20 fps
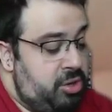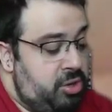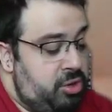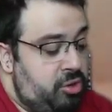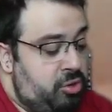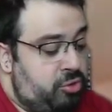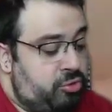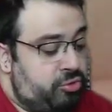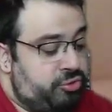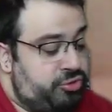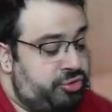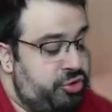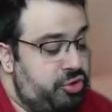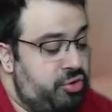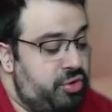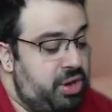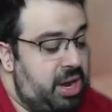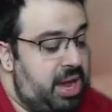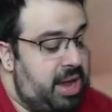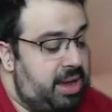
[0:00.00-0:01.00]

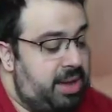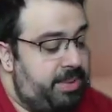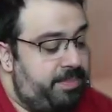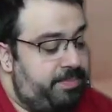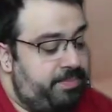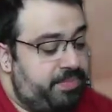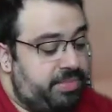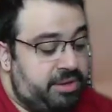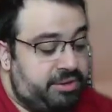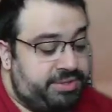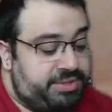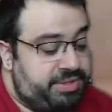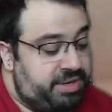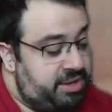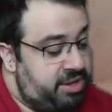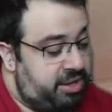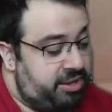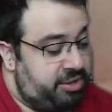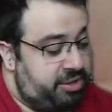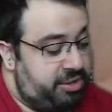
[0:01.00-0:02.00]
Yokozuna. There's
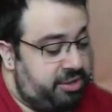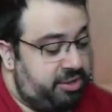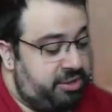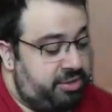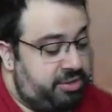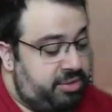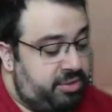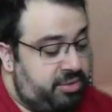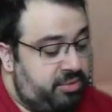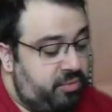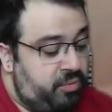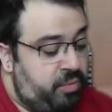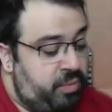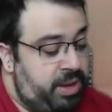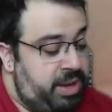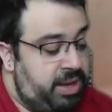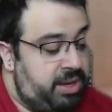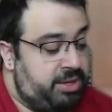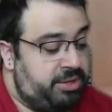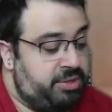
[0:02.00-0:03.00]
another.
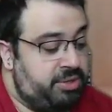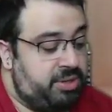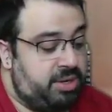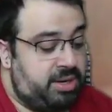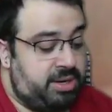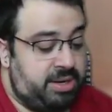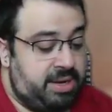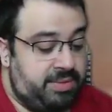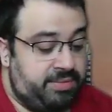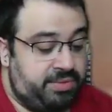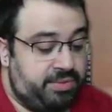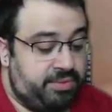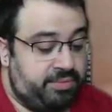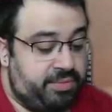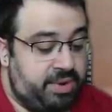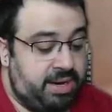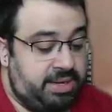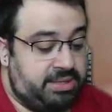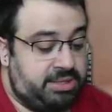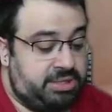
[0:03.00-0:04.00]
Weak do not have the
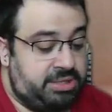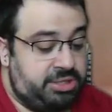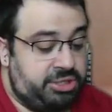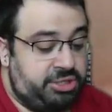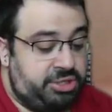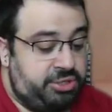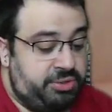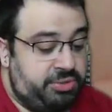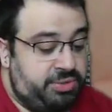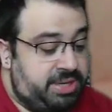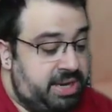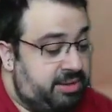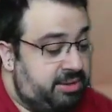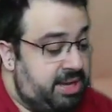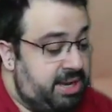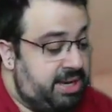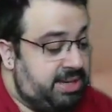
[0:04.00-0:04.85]
right to choose how they